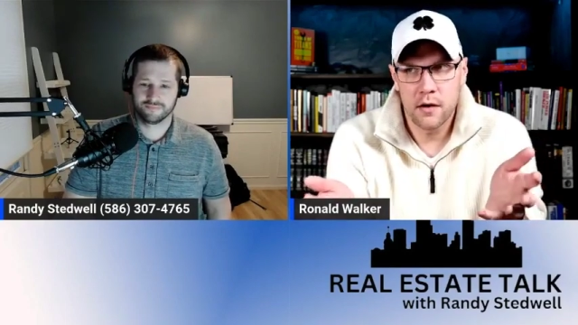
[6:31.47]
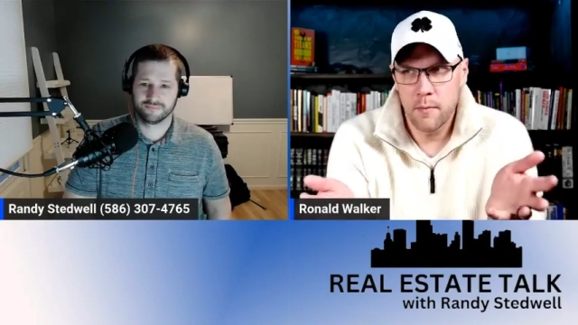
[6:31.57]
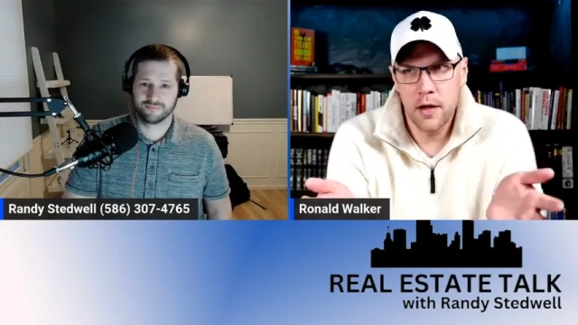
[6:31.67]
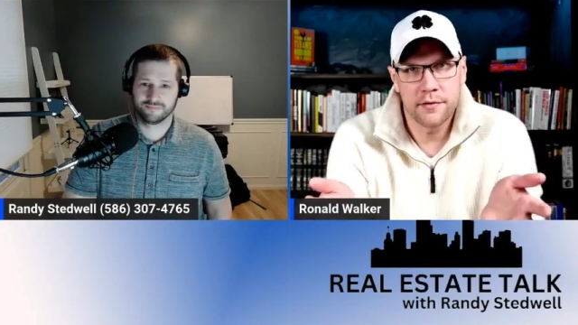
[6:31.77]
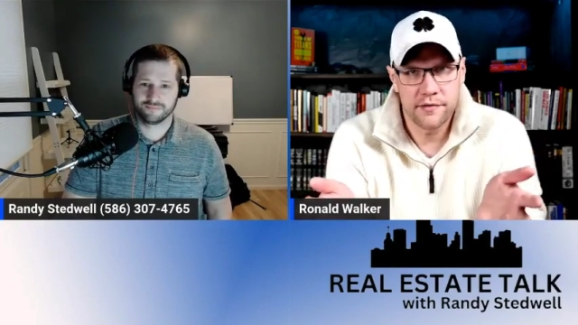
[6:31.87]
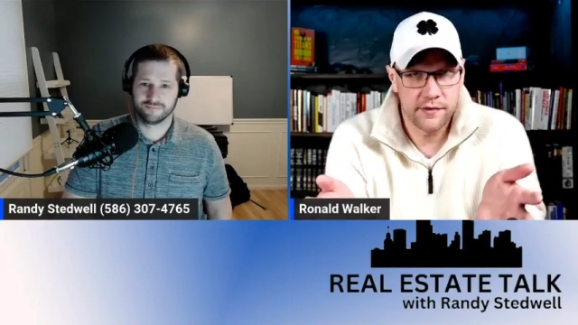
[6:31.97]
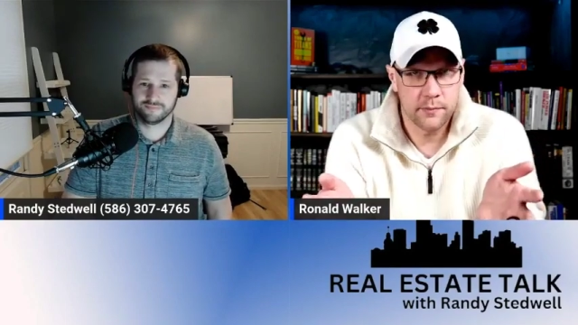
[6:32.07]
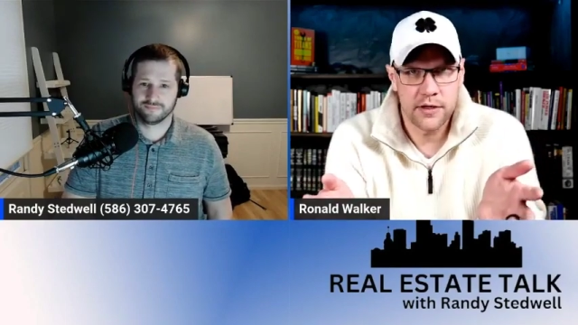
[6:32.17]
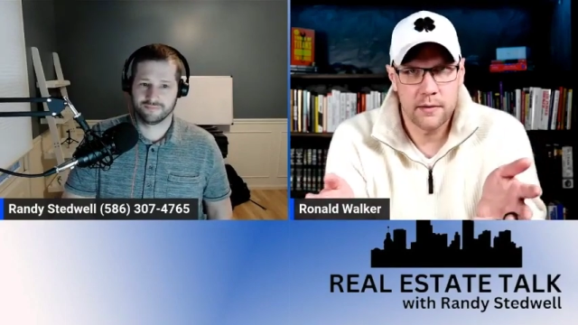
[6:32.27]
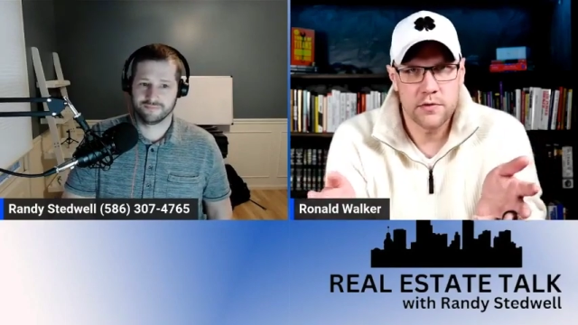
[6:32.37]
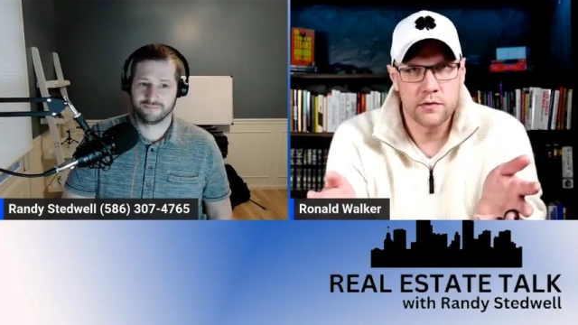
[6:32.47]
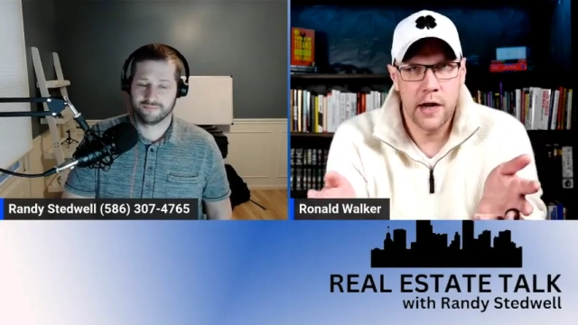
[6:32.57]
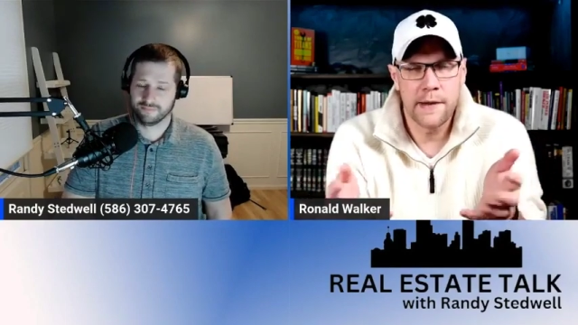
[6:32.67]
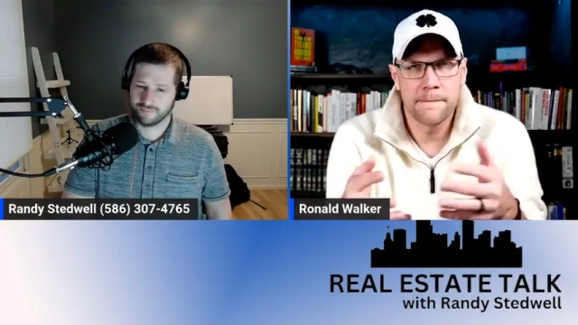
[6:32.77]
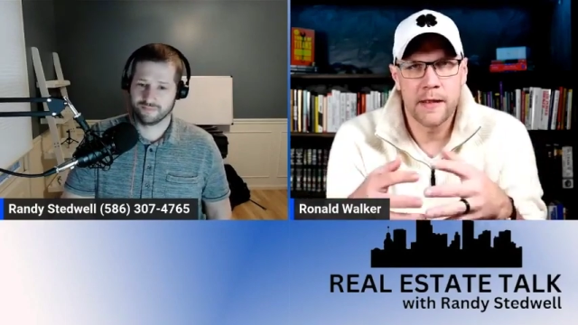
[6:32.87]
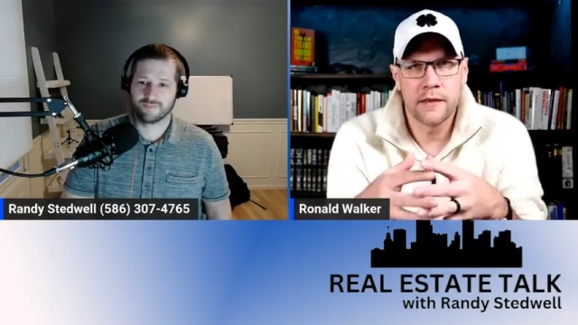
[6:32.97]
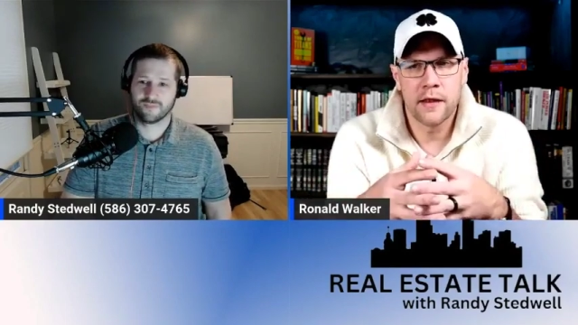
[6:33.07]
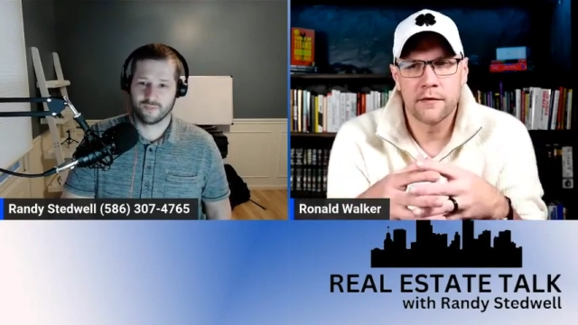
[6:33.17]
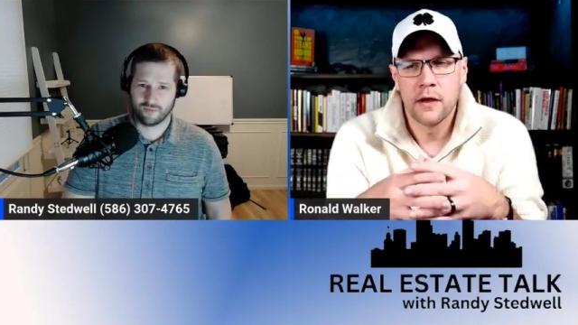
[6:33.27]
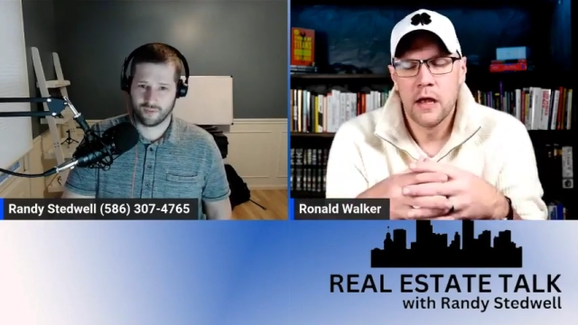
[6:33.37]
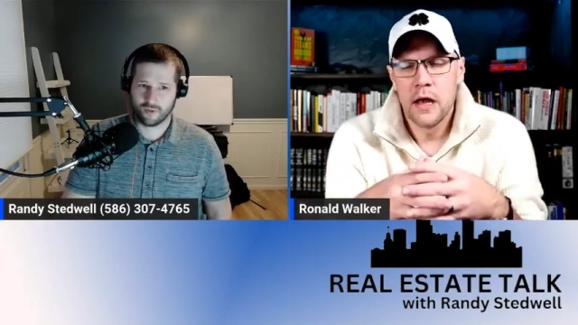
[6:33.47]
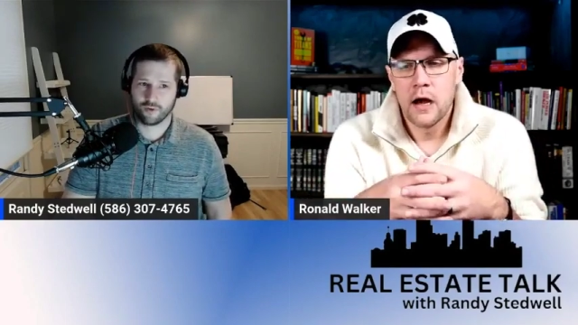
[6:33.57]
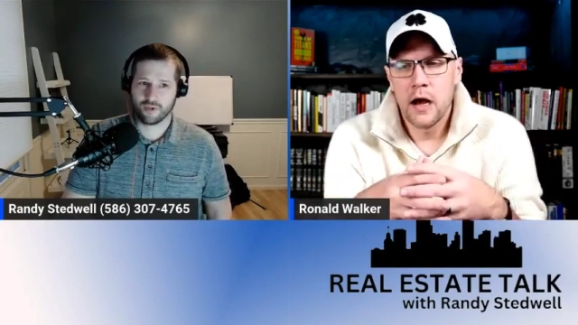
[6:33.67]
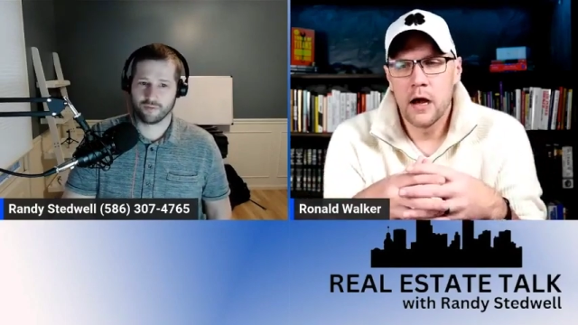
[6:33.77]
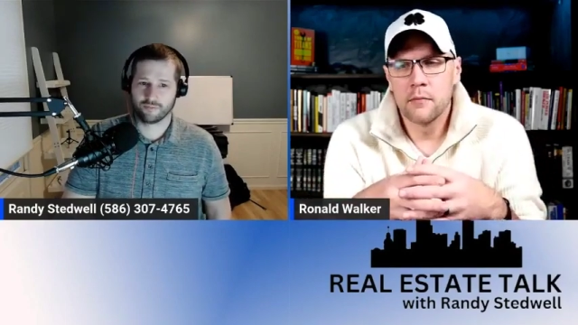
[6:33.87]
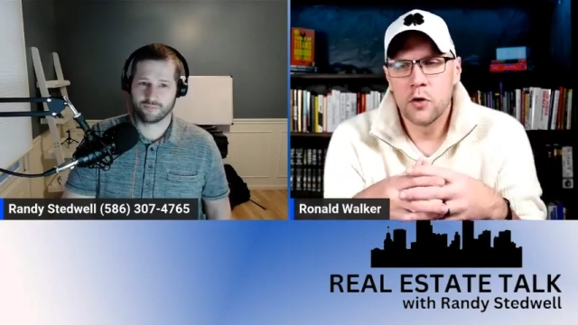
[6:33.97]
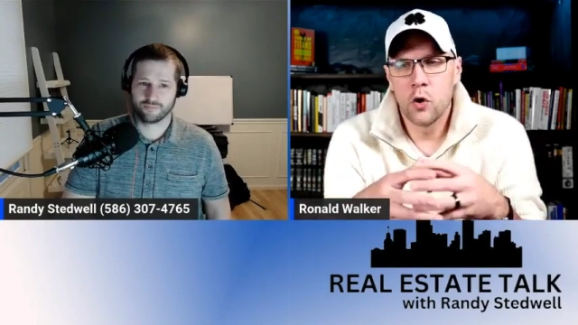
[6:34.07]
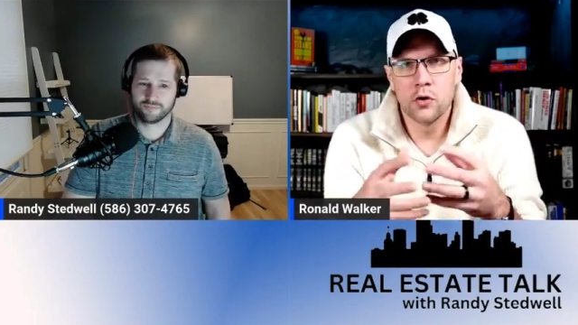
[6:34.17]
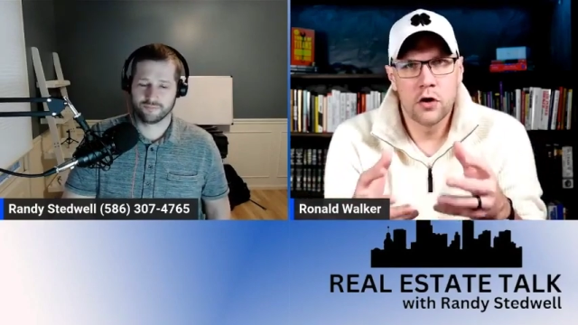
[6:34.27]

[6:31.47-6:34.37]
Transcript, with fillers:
Speaker 1: a month sometimes, right? And that's cold